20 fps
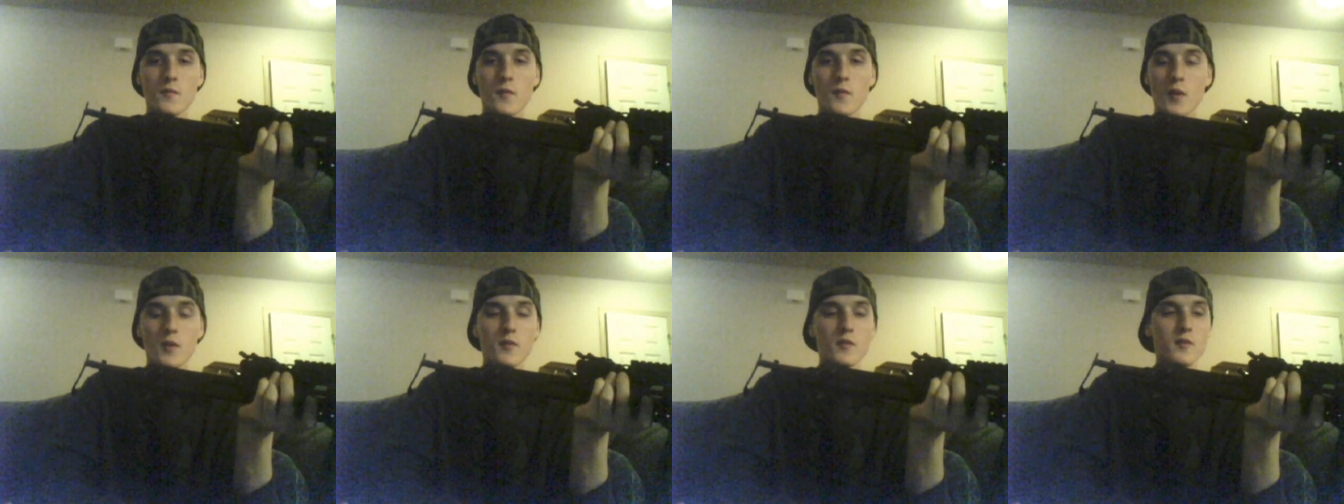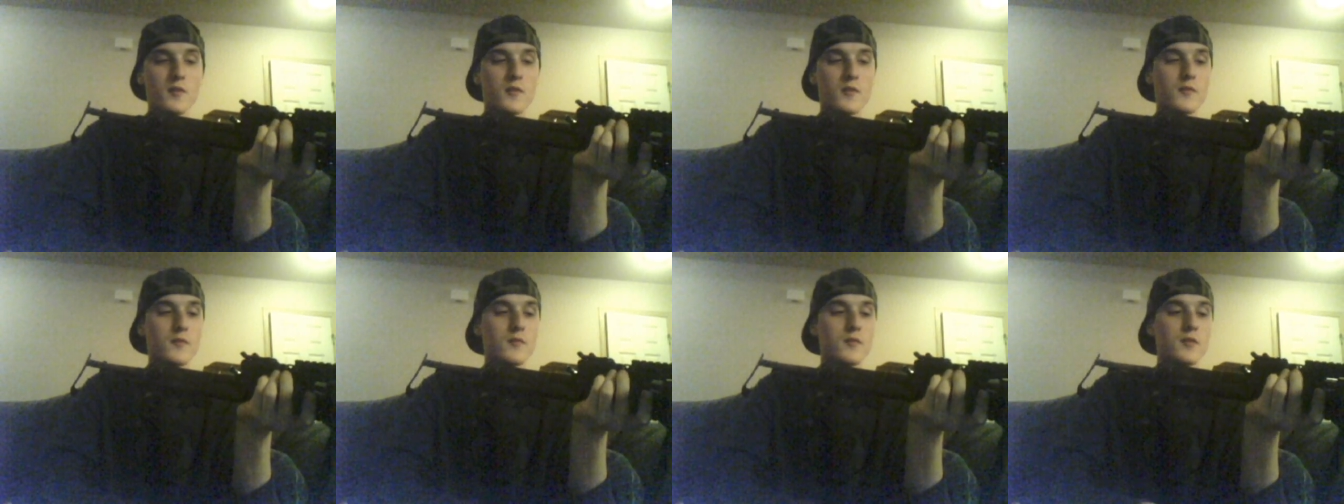Very
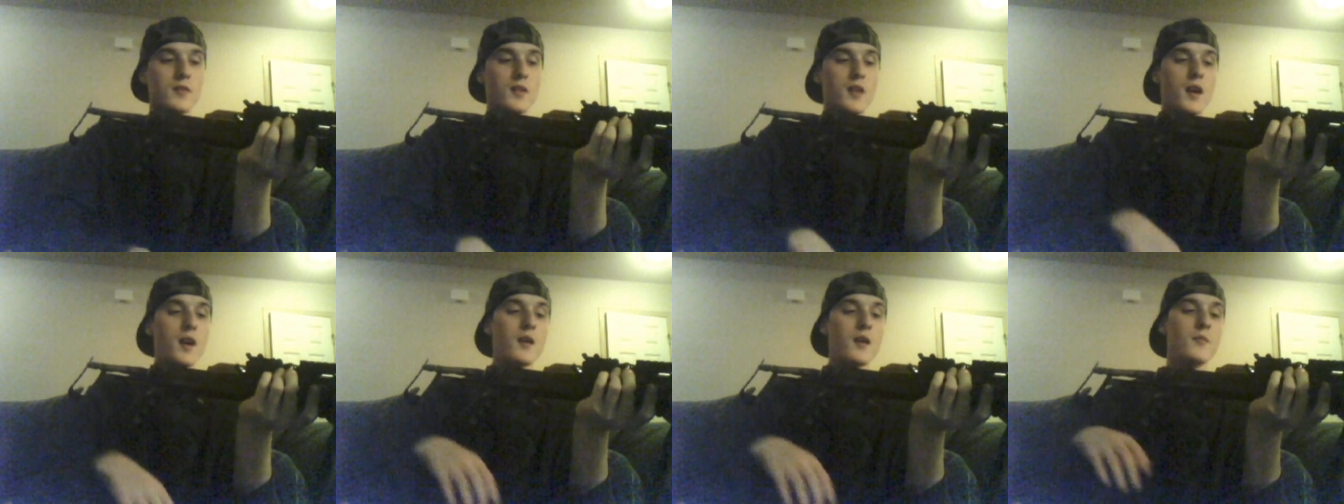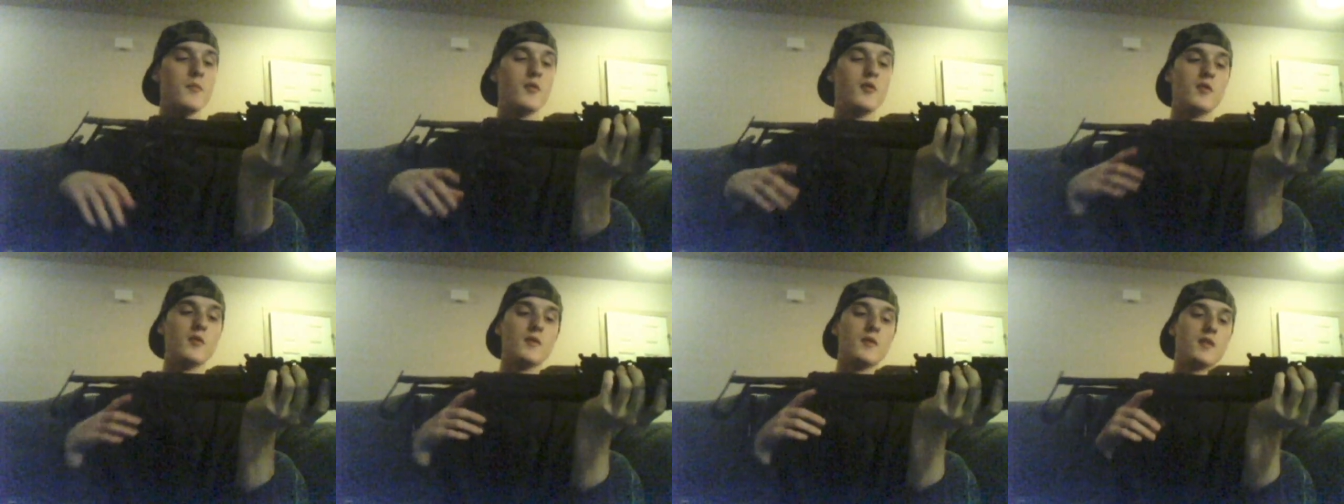
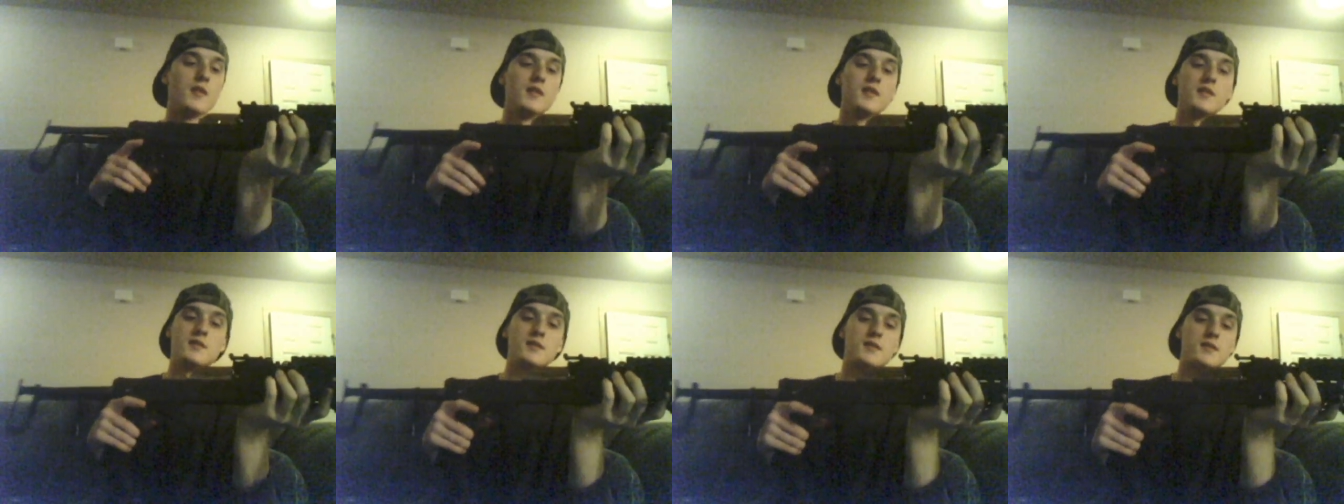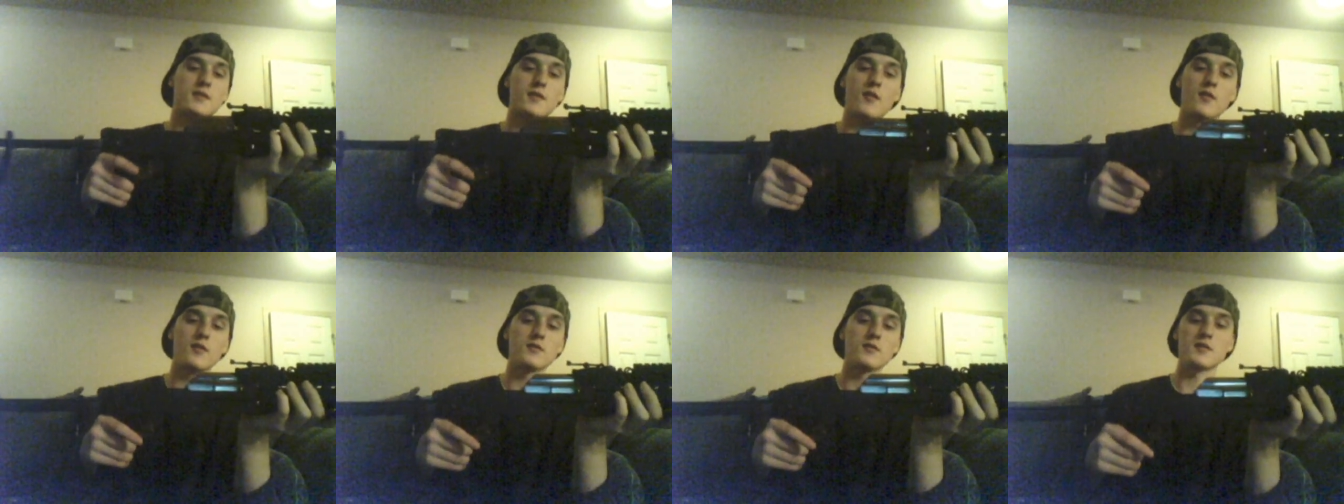reliable. It's
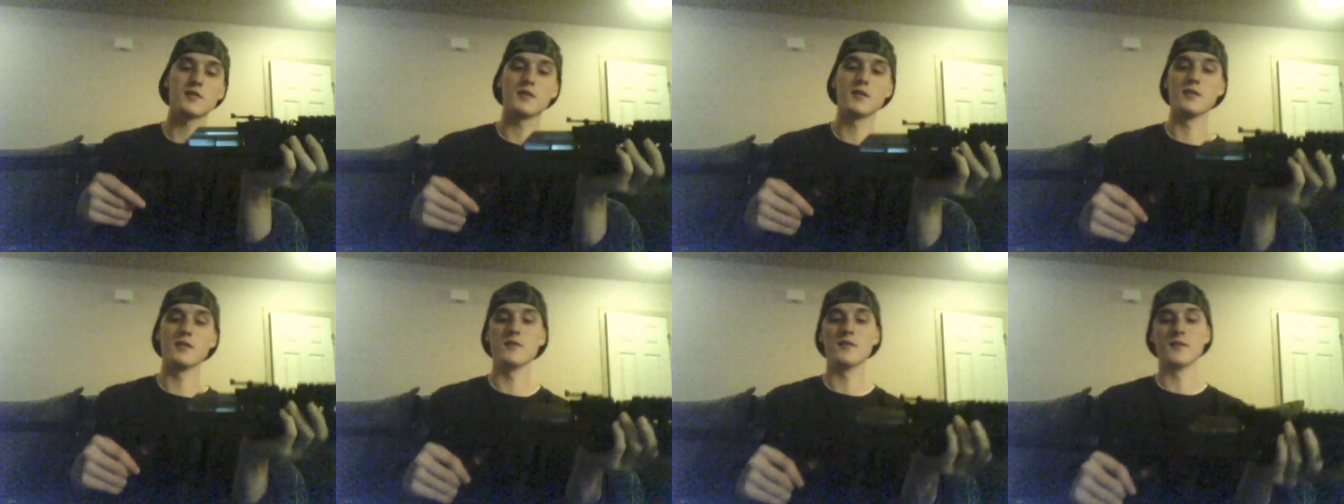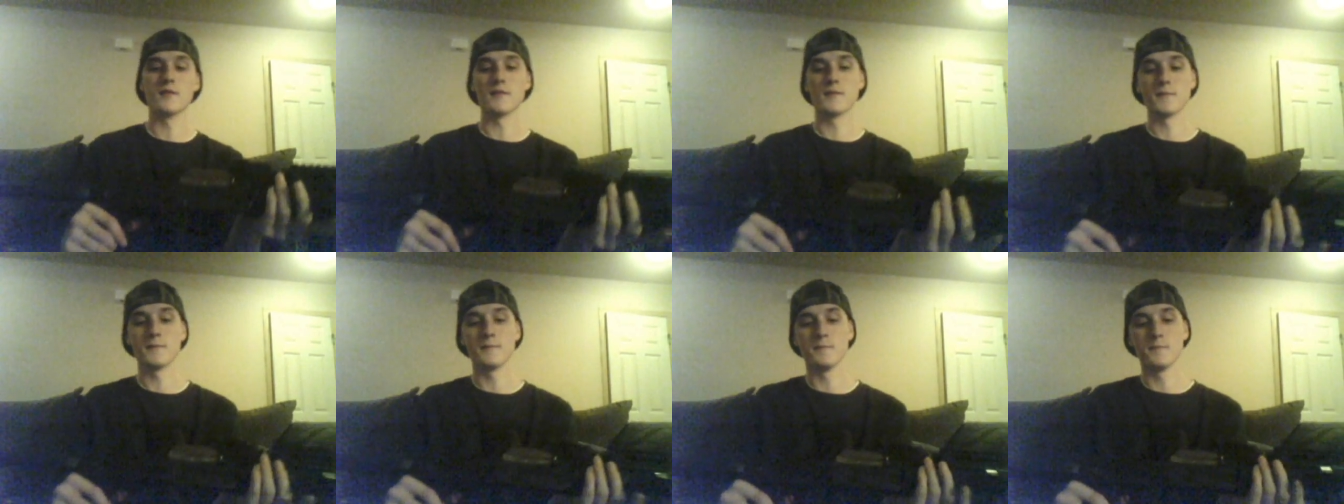all steel.